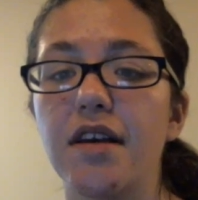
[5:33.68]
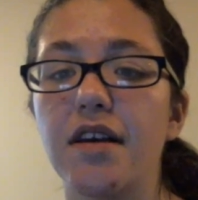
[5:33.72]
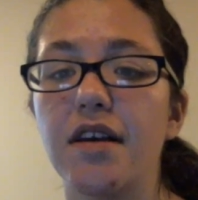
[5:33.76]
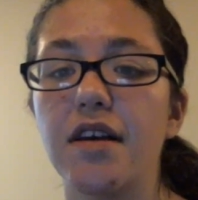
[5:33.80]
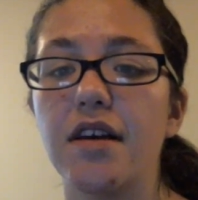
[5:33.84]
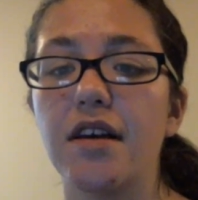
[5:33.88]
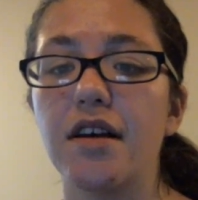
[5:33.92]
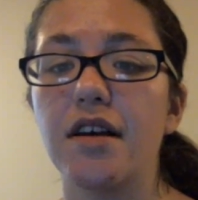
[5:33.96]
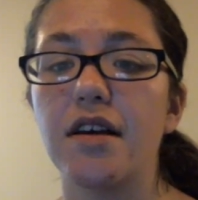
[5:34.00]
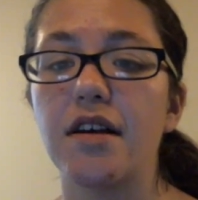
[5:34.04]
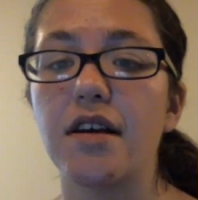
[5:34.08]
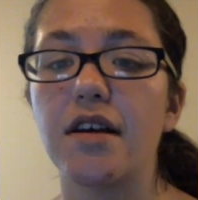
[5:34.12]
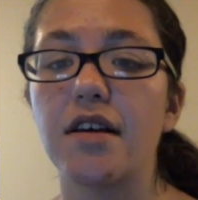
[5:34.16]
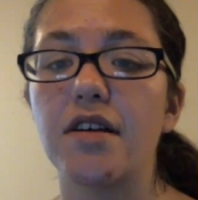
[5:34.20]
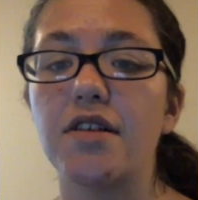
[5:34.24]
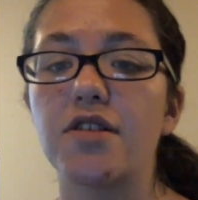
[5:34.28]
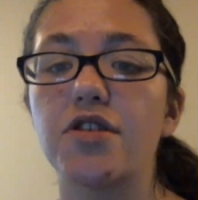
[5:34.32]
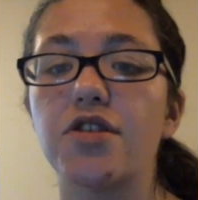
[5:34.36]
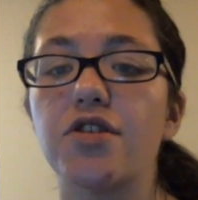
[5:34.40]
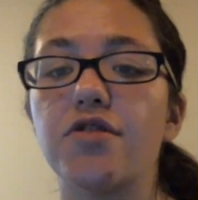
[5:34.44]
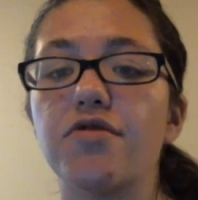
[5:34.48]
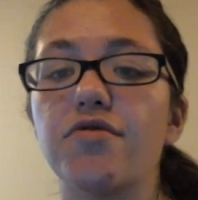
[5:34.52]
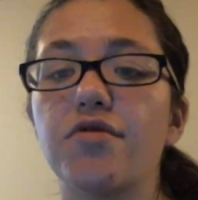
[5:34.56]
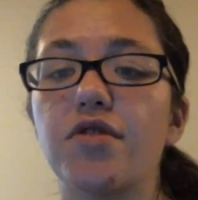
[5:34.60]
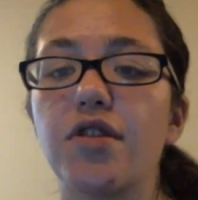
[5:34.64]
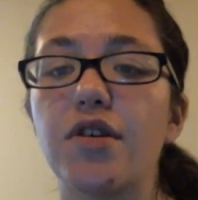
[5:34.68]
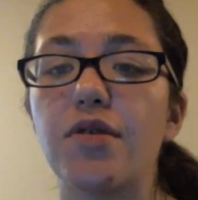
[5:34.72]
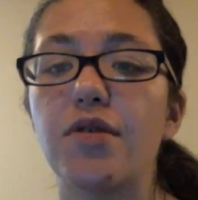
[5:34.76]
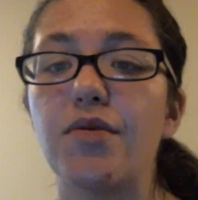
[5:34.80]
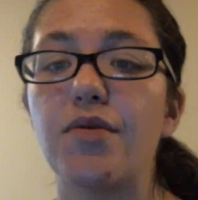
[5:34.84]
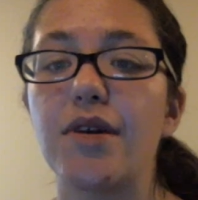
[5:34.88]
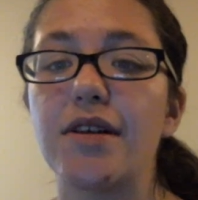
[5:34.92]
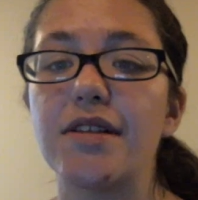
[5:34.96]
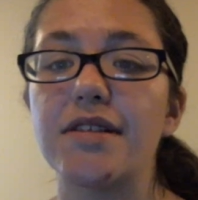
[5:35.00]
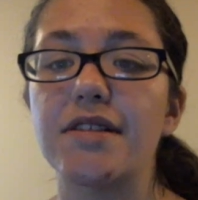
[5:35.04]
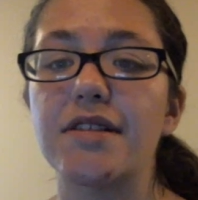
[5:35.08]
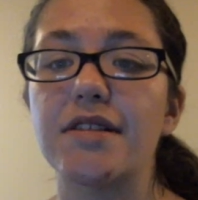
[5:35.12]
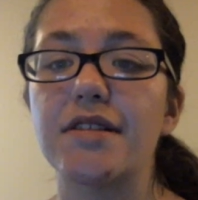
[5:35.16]
And she really
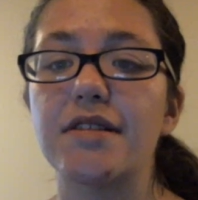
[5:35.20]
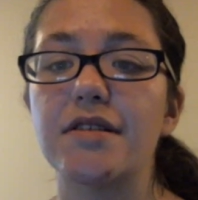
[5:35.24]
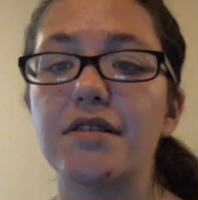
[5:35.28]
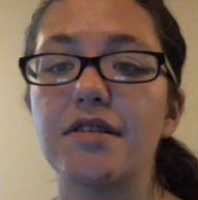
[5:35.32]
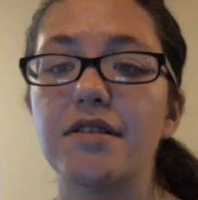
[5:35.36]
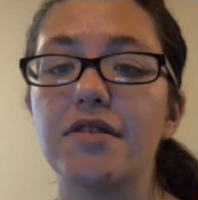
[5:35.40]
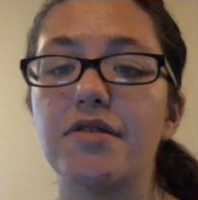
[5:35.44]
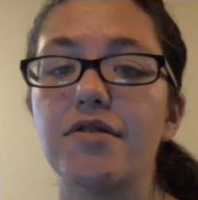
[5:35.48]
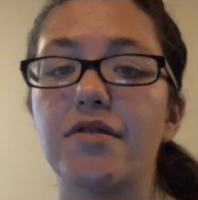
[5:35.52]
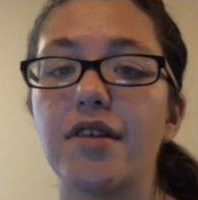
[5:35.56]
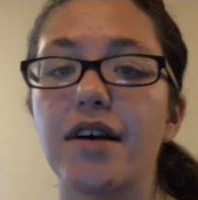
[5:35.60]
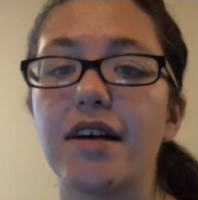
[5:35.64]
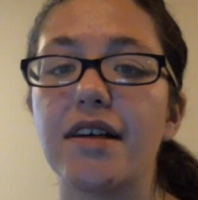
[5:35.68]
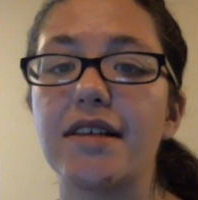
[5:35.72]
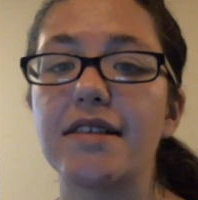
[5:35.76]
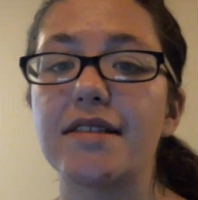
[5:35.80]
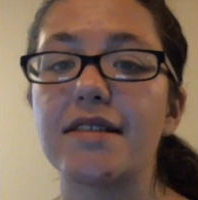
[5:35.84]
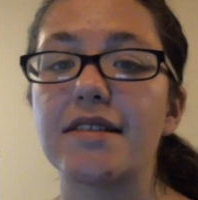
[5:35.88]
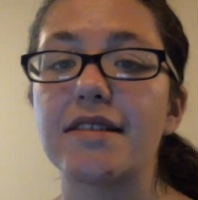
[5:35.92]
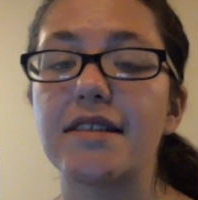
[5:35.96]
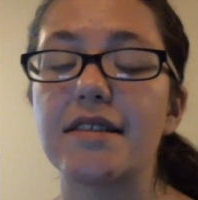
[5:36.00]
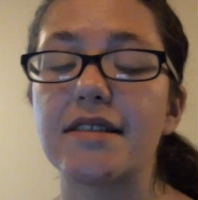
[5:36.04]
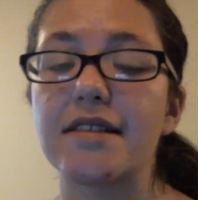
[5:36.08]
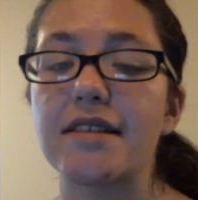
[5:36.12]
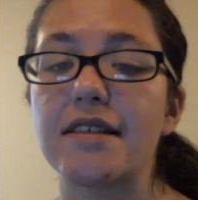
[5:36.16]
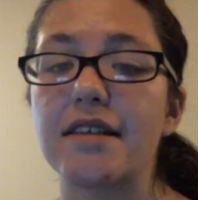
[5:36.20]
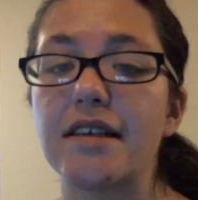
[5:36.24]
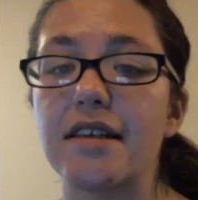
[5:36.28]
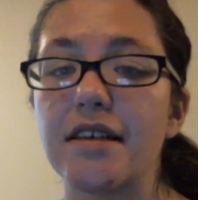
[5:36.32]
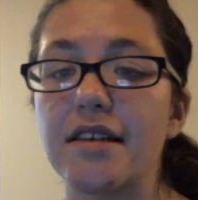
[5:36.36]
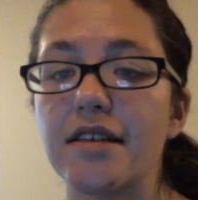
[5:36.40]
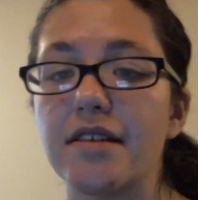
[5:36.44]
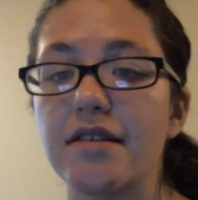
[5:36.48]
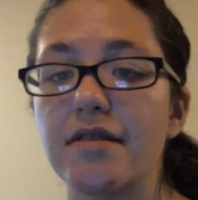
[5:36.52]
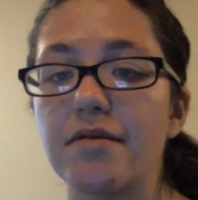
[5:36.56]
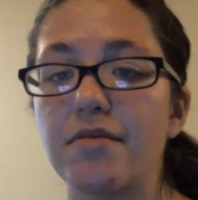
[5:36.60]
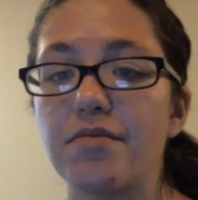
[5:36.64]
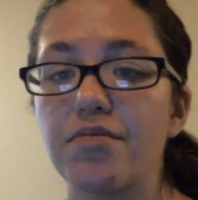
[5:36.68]
wants you guys to see it
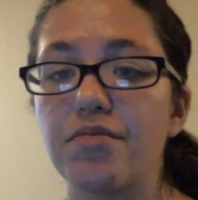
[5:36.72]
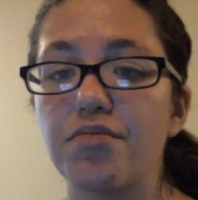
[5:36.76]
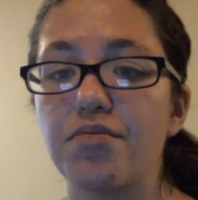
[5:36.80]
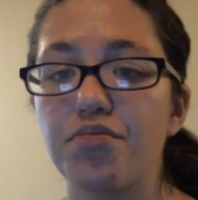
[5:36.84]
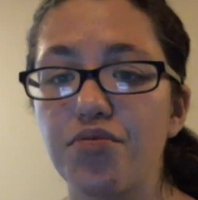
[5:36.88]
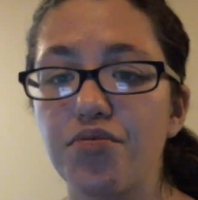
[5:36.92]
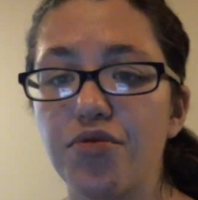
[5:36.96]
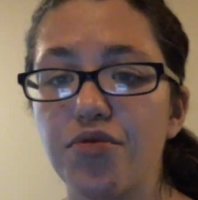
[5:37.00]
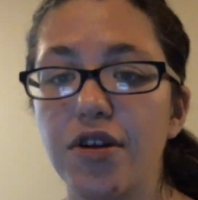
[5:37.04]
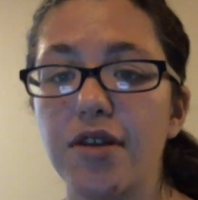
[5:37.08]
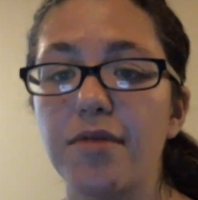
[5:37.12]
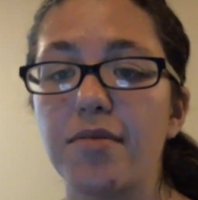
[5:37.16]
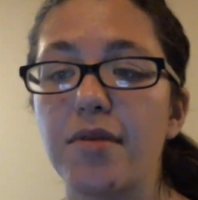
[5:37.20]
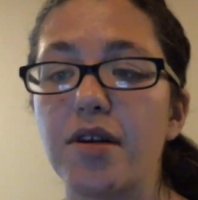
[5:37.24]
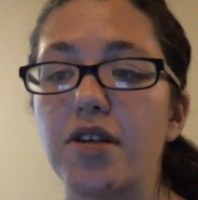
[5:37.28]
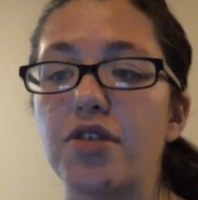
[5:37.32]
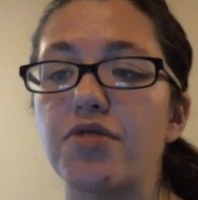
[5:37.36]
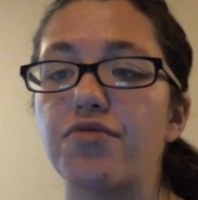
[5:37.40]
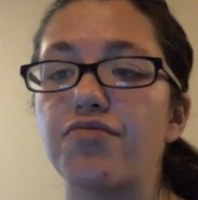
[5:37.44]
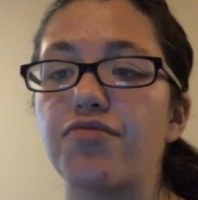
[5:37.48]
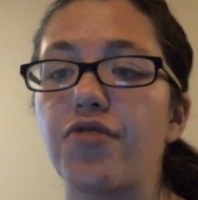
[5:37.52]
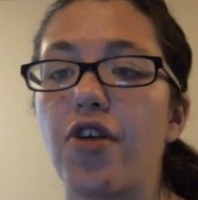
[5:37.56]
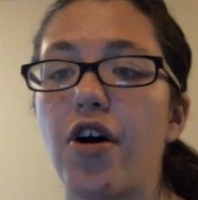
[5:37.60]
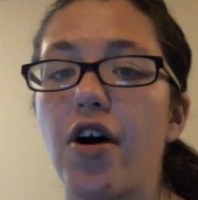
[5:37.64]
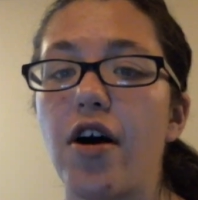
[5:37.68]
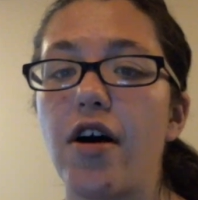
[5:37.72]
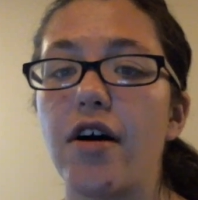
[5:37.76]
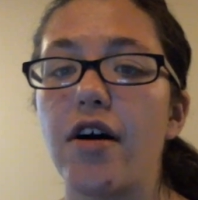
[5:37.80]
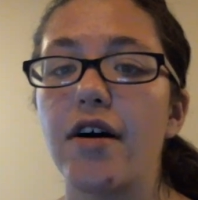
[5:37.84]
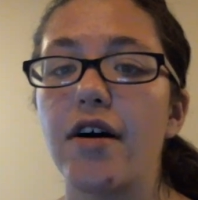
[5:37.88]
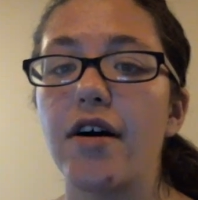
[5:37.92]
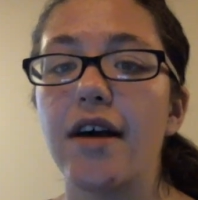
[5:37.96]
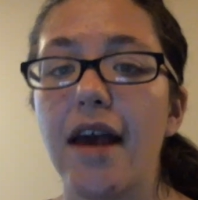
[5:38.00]
pretty much raw.